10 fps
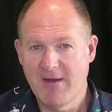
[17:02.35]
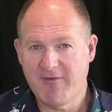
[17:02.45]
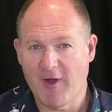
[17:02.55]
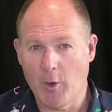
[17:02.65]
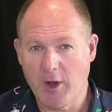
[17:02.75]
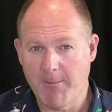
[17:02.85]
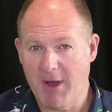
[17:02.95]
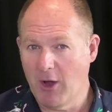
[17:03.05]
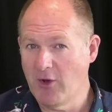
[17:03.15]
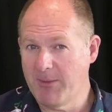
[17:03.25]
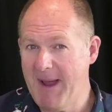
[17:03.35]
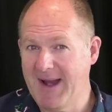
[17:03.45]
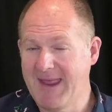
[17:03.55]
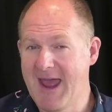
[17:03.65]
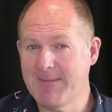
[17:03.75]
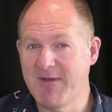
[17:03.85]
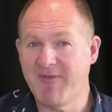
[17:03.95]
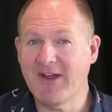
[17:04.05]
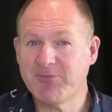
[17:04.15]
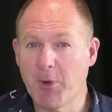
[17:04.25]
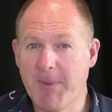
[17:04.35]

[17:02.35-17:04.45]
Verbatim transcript: following on my Learn to Paint Academy Facebook